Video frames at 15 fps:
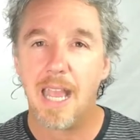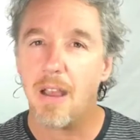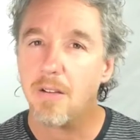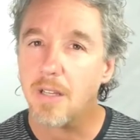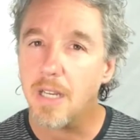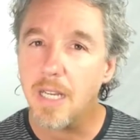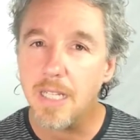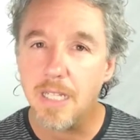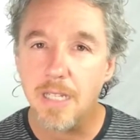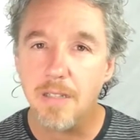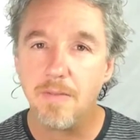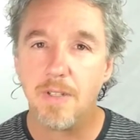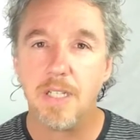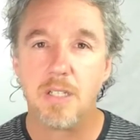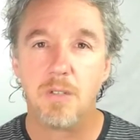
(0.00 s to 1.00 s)
How can I
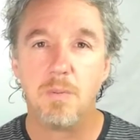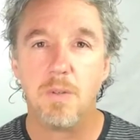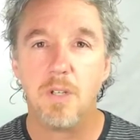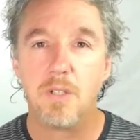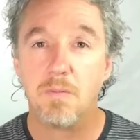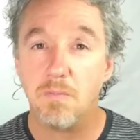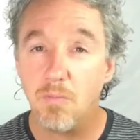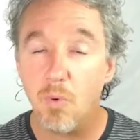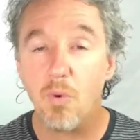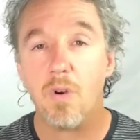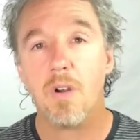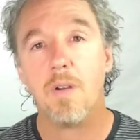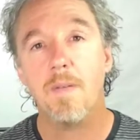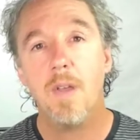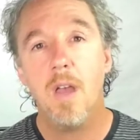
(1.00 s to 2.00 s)
give and experience
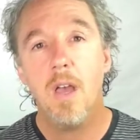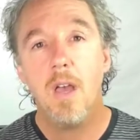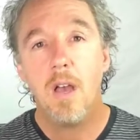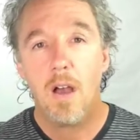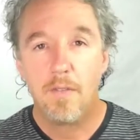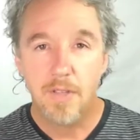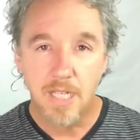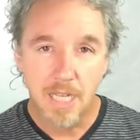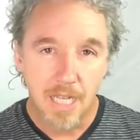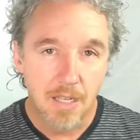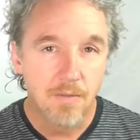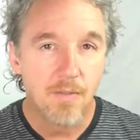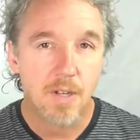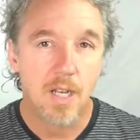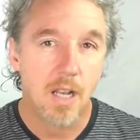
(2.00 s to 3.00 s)
more of the
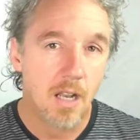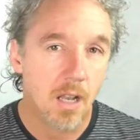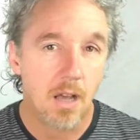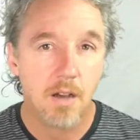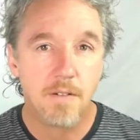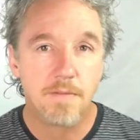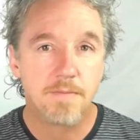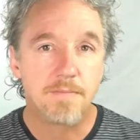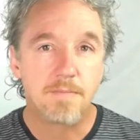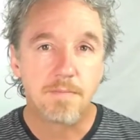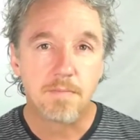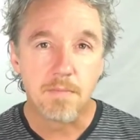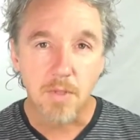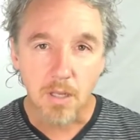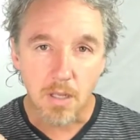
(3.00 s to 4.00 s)
infinite love,
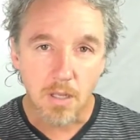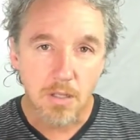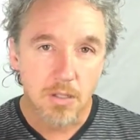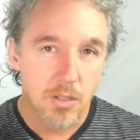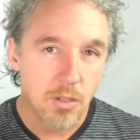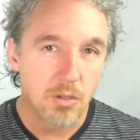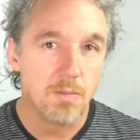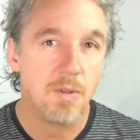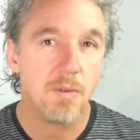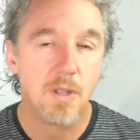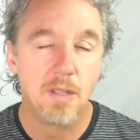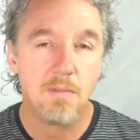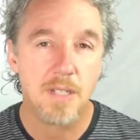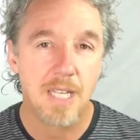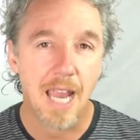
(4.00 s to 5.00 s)

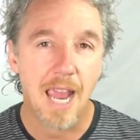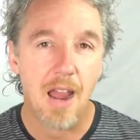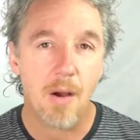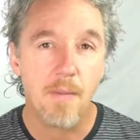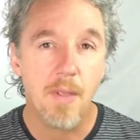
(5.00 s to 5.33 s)
within me now?